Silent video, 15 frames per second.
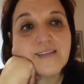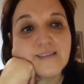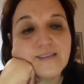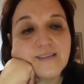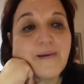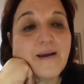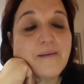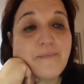to
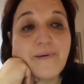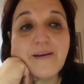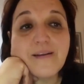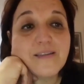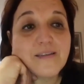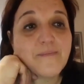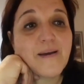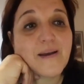do about, with
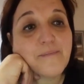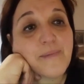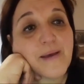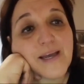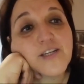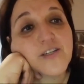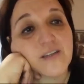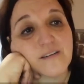it's about
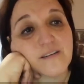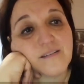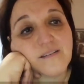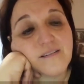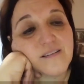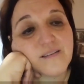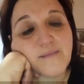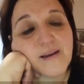passion.
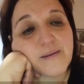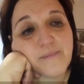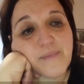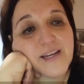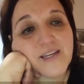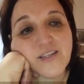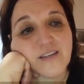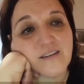It's about
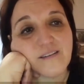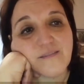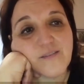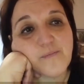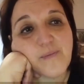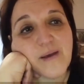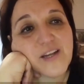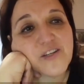passion. If
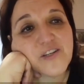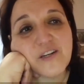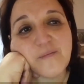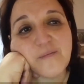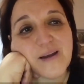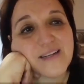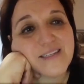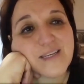you're passionate
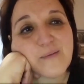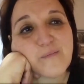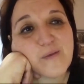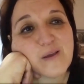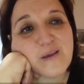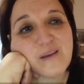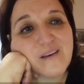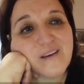about
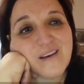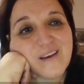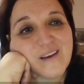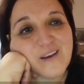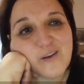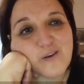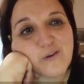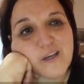something,
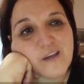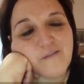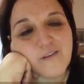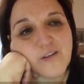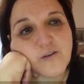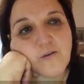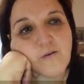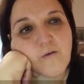you'll give
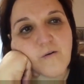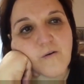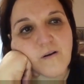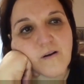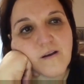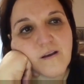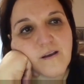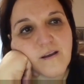it your all.
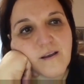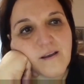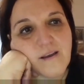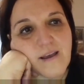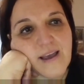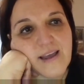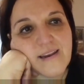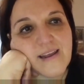
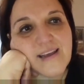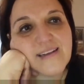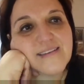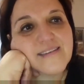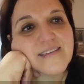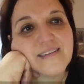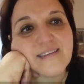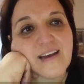And
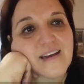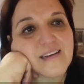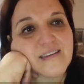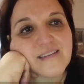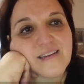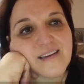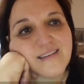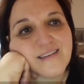
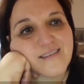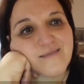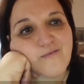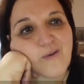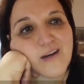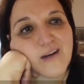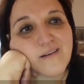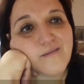exercise has
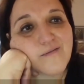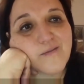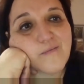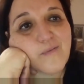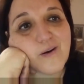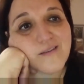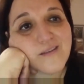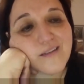wonderful
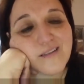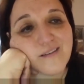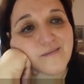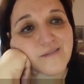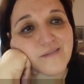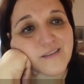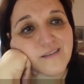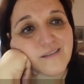
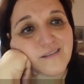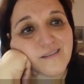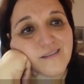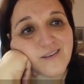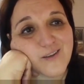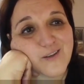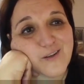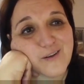positives.
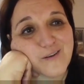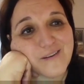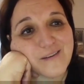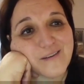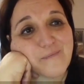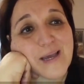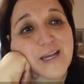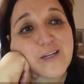You know,
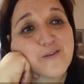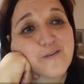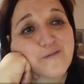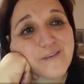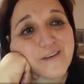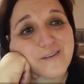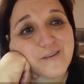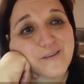it makes you
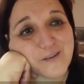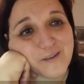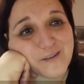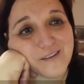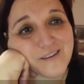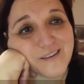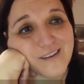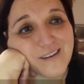feel good.